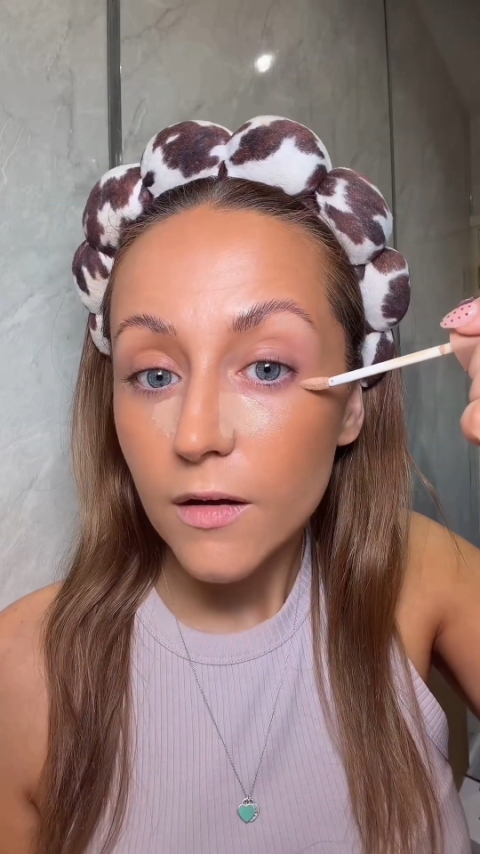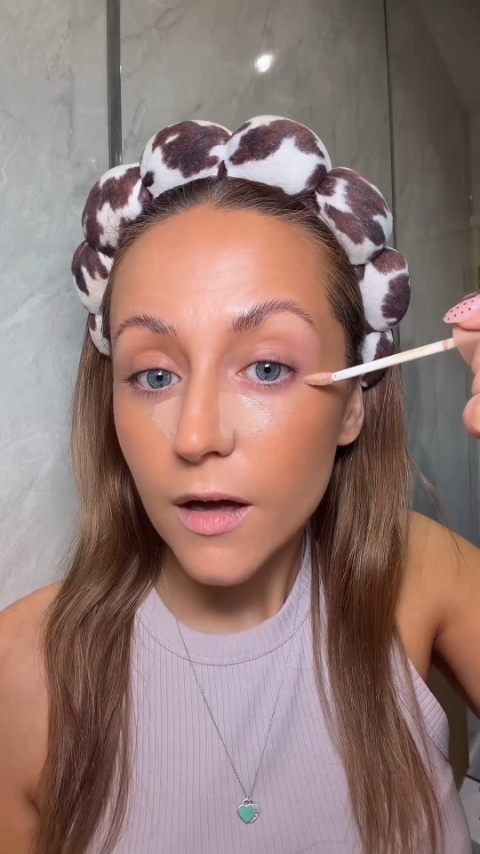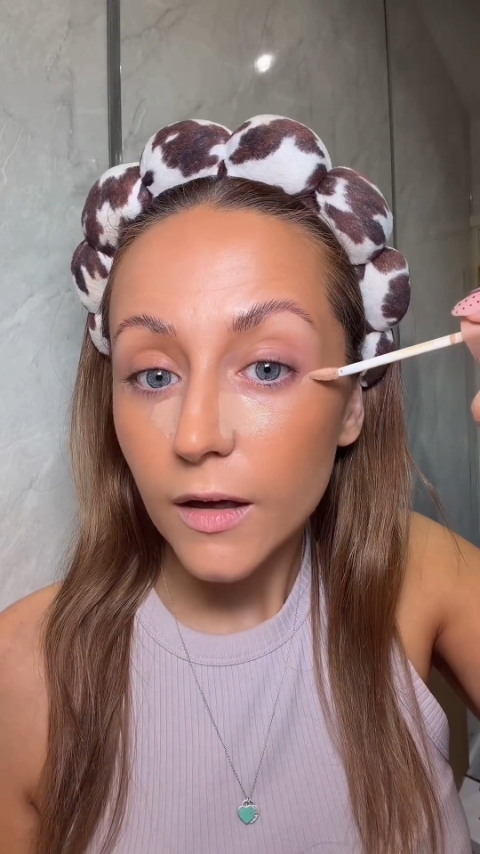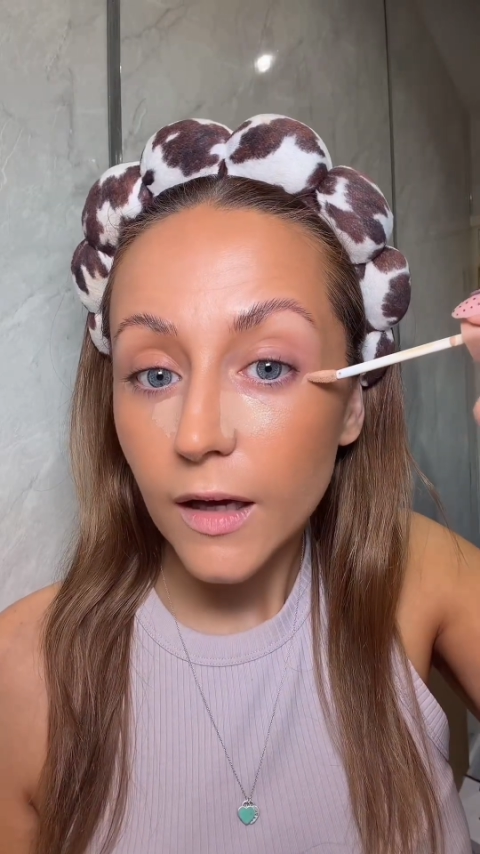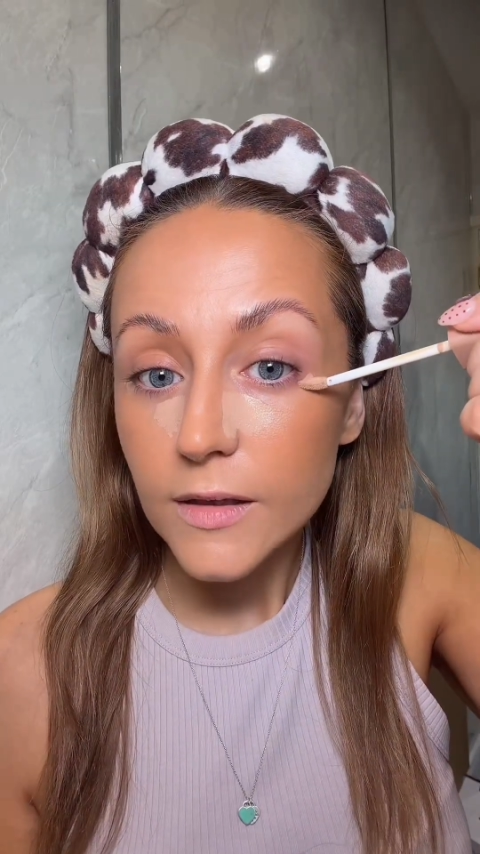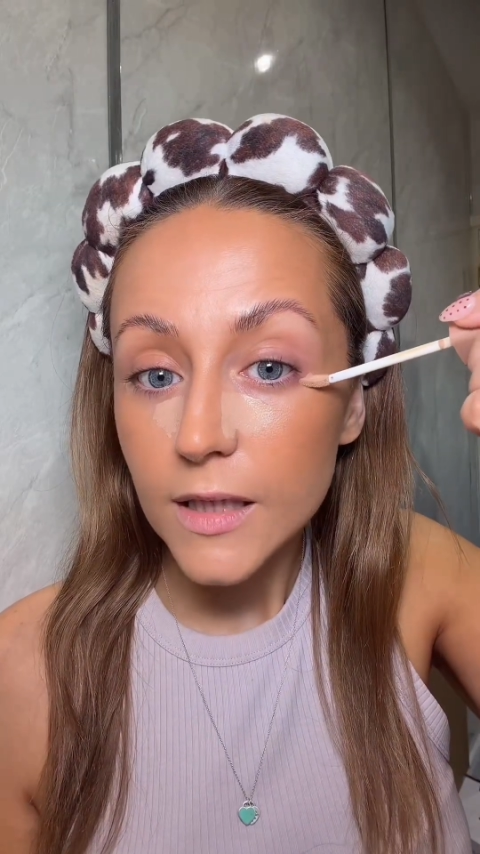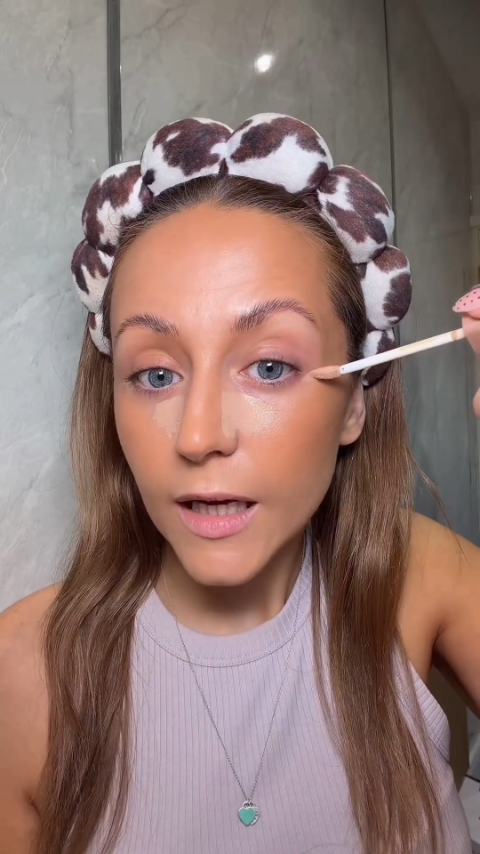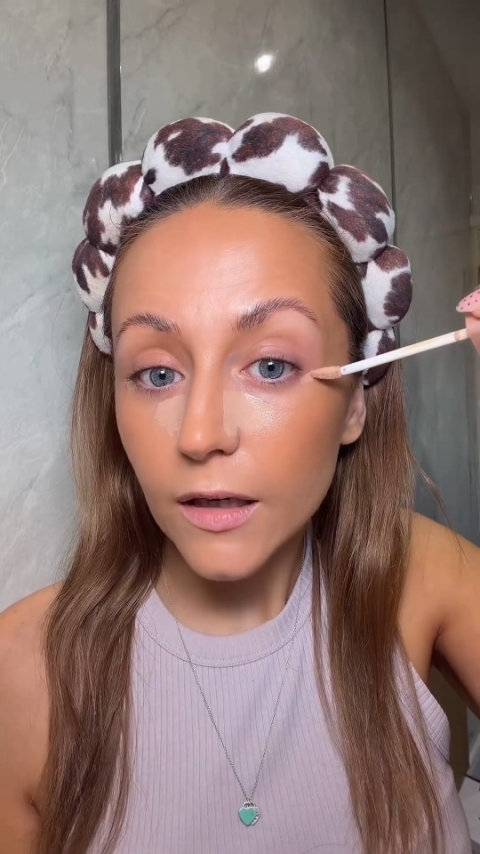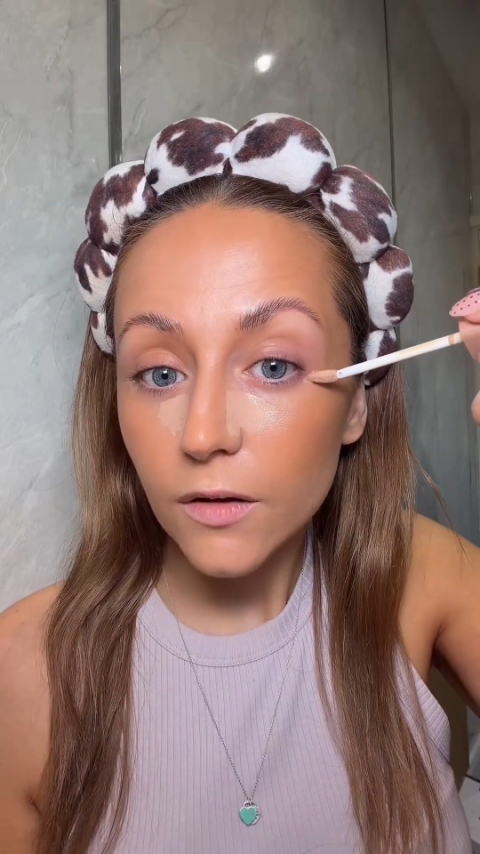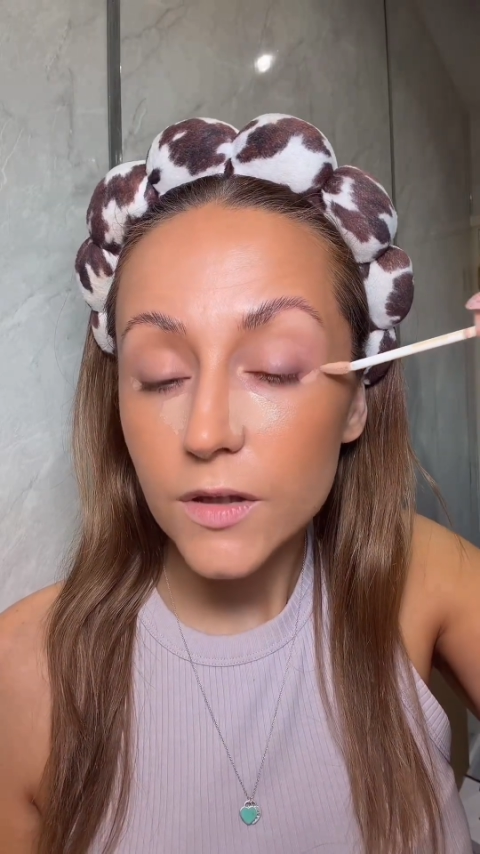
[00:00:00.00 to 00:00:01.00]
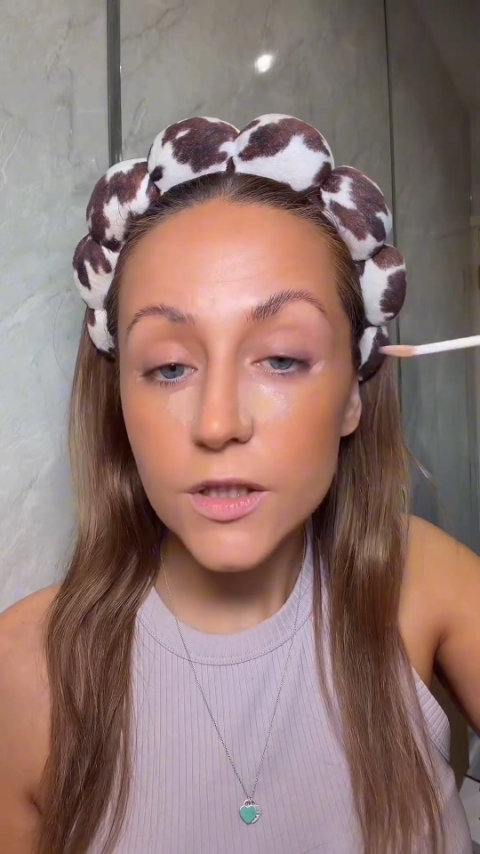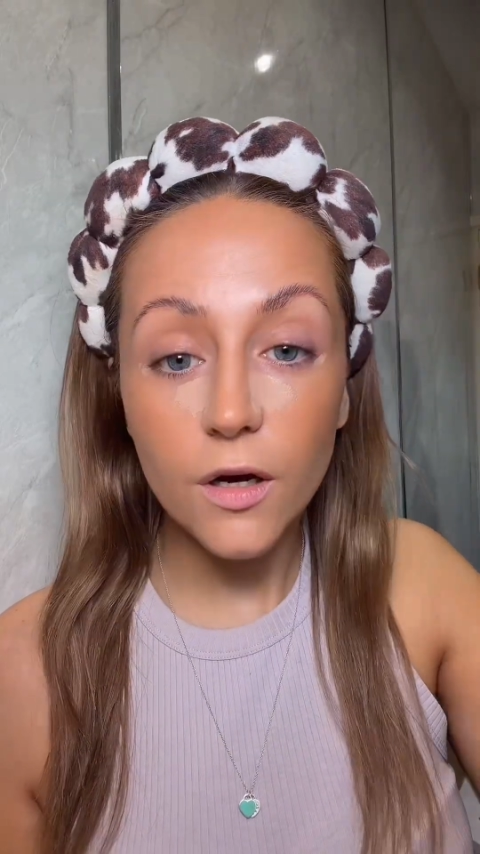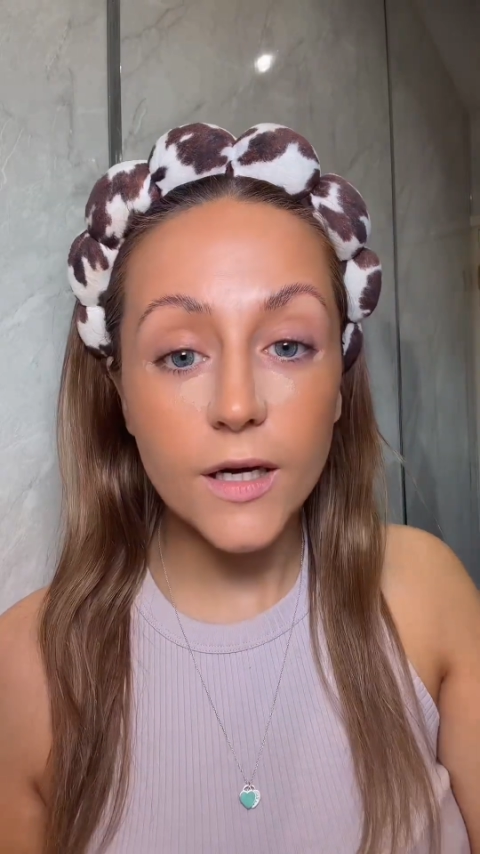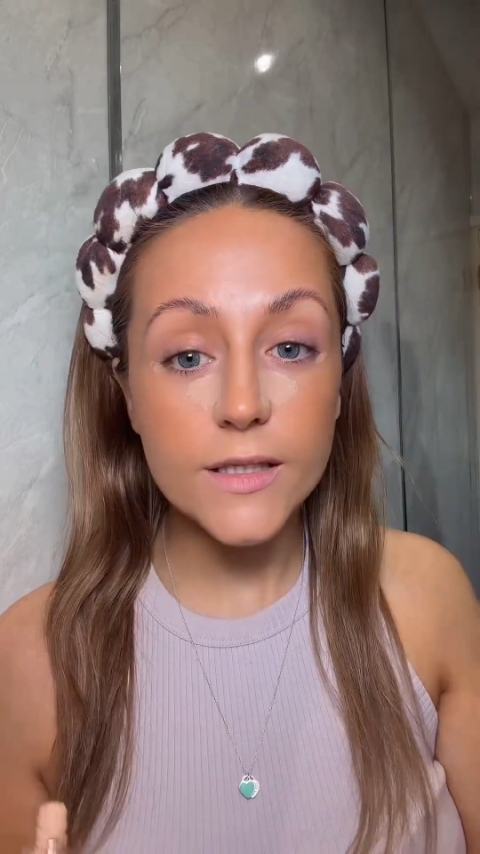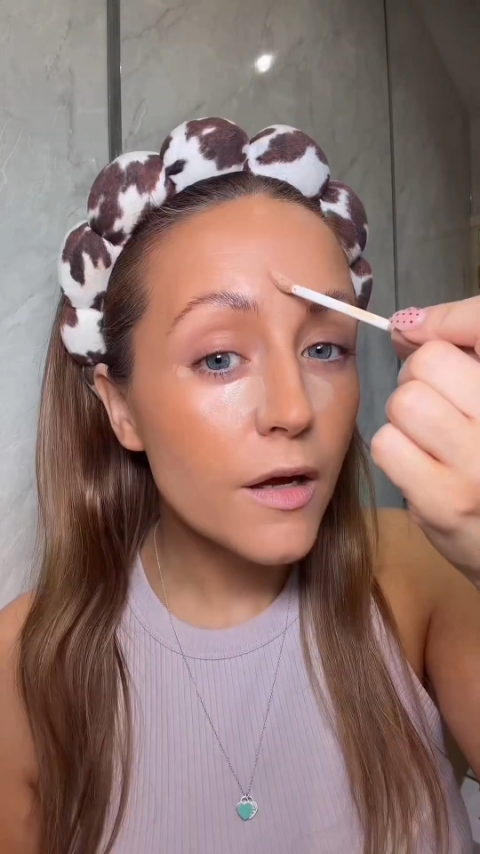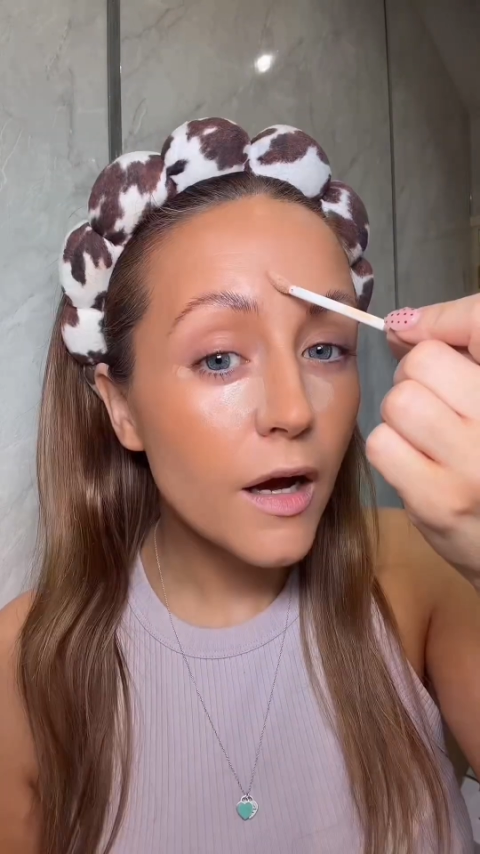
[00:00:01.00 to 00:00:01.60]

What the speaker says: Again, take it on the sides.